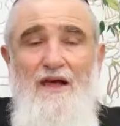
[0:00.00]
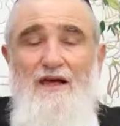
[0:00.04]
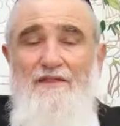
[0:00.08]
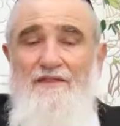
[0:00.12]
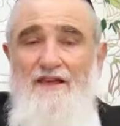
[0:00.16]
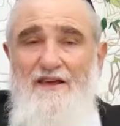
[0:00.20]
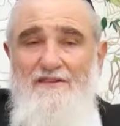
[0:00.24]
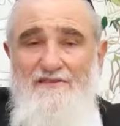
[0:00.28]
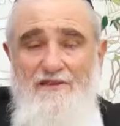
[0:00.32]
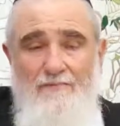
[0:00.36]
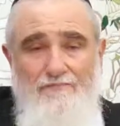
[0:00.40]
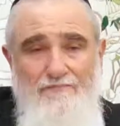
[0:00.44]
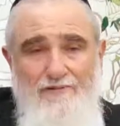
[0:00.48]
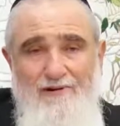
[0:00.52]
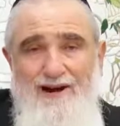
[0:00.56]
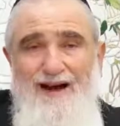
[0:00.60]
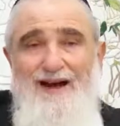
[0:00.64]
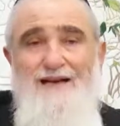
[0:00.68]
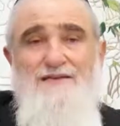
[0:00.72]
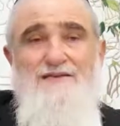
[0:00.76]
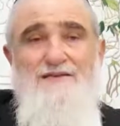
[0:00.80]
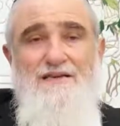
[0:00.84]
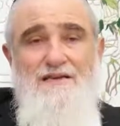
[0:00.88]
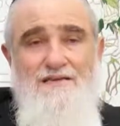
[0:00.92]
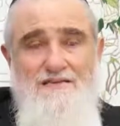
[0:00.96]
There's a
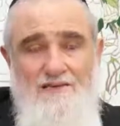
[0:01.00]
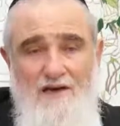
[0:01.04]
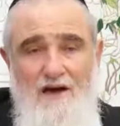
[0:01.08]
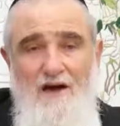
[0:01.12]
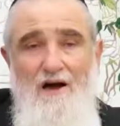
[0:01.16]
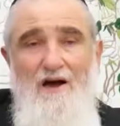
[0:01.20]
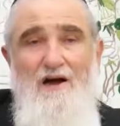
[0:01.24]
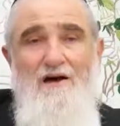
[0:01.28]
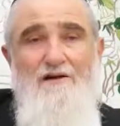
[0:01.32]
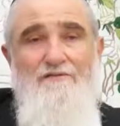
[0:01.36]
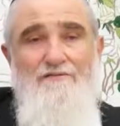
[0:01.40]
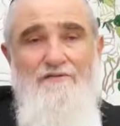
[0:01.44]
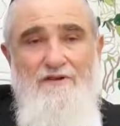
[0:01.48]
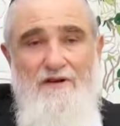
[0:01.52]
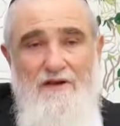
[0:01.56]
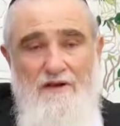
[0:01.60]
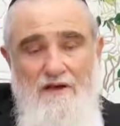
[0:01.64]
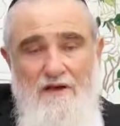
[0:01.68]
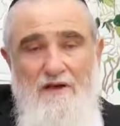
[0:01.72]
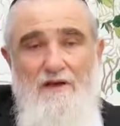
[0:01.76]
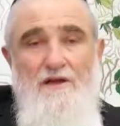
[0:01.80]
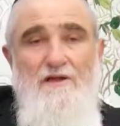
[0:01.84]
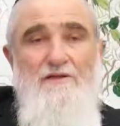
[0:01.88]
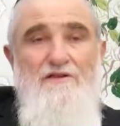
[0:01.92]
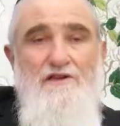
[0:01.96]
process of
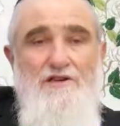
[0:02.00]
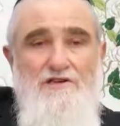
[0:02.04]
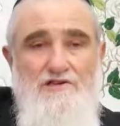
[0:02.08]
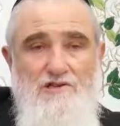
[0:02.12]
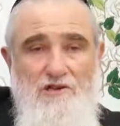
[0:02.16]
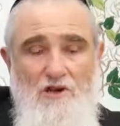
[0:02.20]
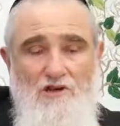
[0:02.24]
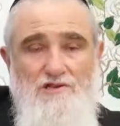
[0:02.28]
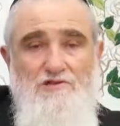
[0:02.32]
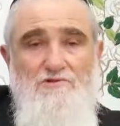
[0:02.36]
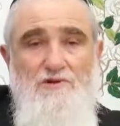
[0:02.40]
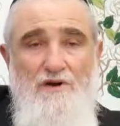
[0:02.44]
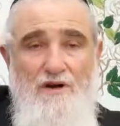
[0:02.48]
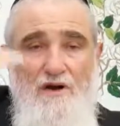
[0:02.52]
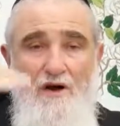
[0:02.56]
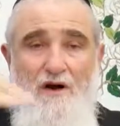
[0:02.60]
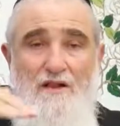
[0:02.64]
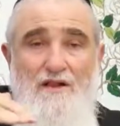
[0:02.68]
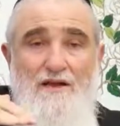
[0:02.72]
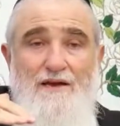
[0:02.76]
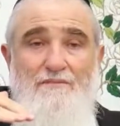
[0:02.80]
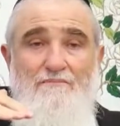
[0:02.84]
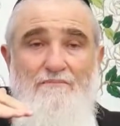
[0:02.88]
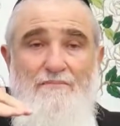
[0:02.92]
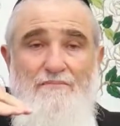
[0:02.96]
the Shlosh
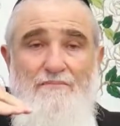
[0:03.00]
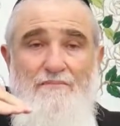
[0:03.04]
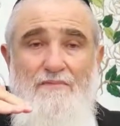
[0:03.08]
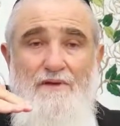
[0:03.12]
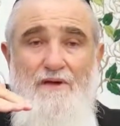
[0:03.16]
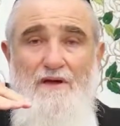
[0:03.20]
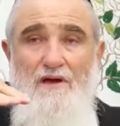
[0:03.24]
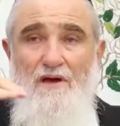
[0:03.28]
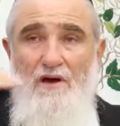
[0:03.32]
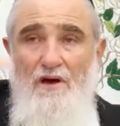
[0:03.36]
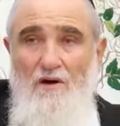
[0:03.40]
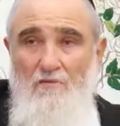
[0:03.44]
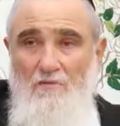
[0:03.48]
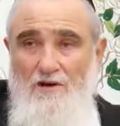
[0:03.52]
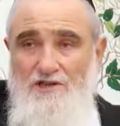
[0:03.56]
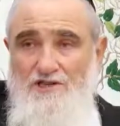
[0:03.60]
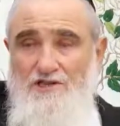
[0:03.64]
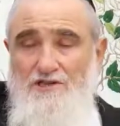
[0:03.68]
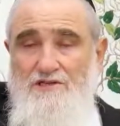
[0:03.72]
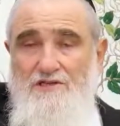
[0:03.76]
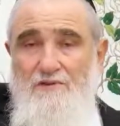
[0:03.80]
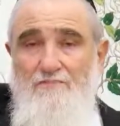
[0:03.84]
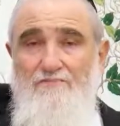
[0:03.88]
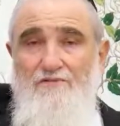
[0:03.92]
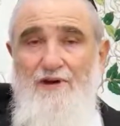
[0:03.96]
Regolim, which
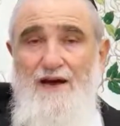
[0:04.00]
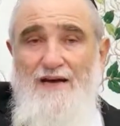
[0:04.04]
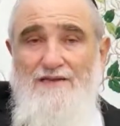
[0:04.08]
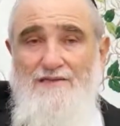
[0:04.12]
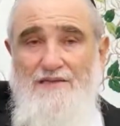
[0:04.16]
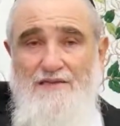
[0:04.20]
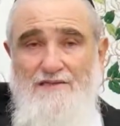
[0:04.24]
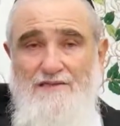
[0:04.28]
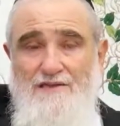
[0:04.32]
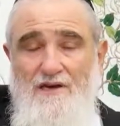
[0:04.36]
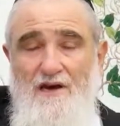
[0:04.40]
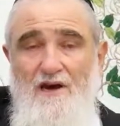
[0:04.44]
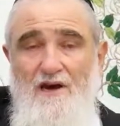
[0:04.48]
is the process